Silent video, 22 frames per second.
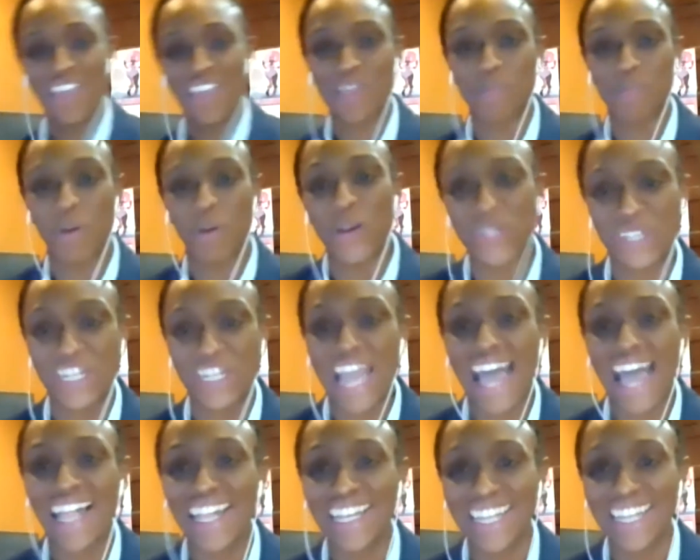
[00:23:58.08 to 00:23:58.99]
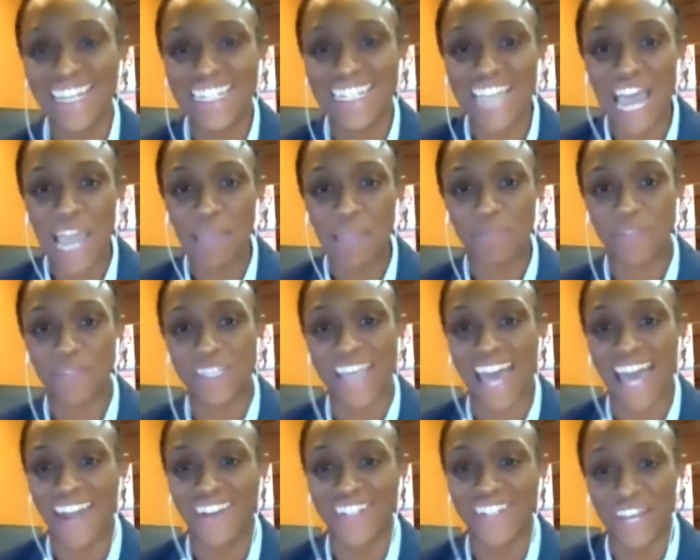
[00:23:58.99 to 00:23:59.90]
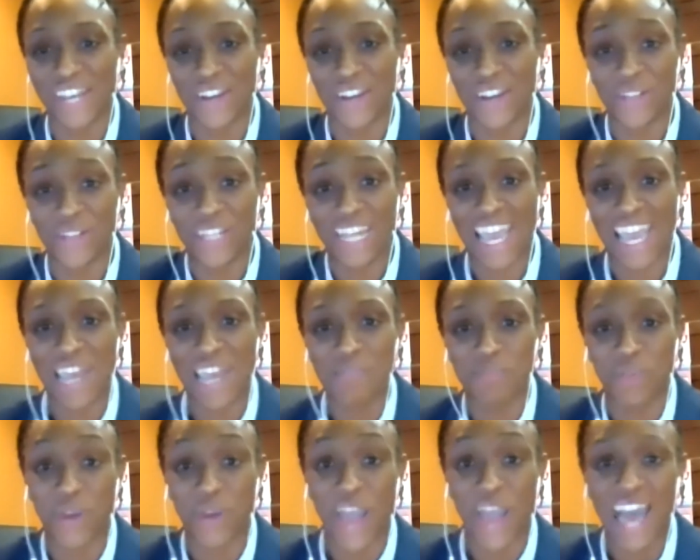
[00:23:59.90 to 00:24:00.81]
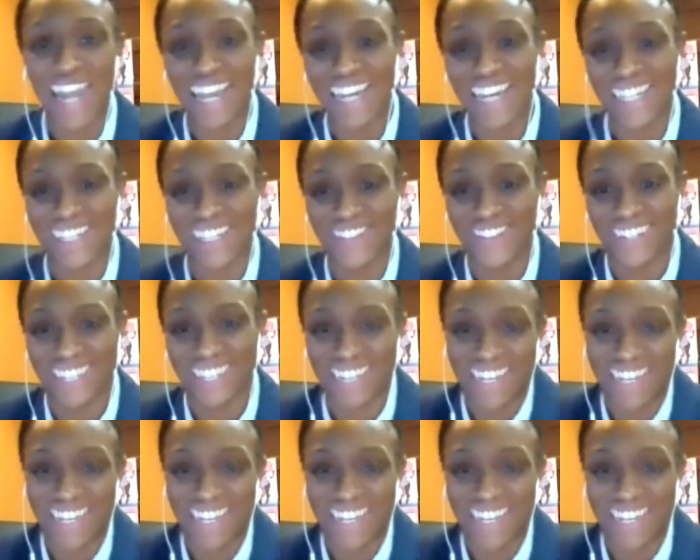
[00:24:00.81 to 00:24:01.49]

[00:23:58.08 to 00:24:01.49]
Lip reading: the personality types that are generally in product, which